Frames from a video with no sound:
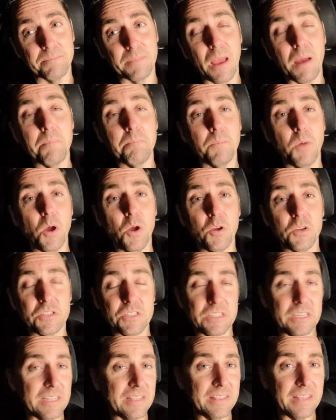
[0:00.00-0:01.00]

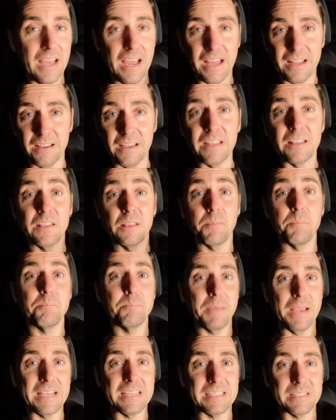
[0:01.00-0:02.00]
immersed in the
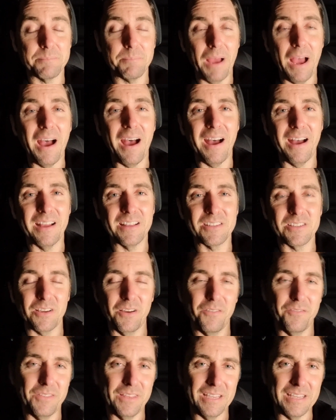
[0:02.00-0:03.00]
best parts
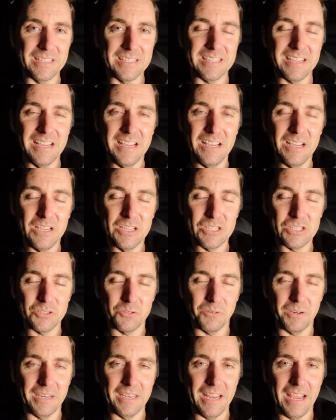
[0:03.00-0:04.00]
of these
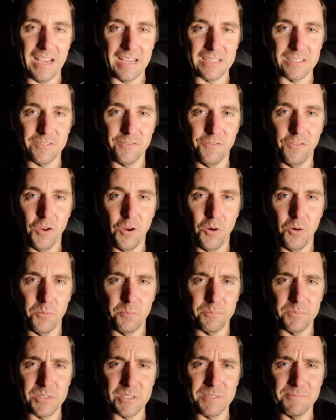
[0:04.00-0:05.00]
ScreenX
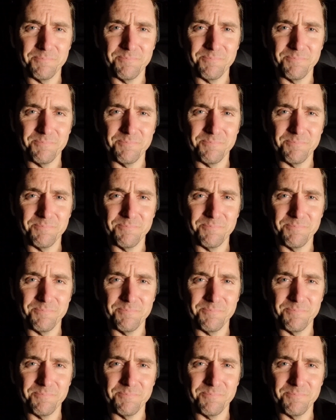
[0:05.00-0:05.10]
films.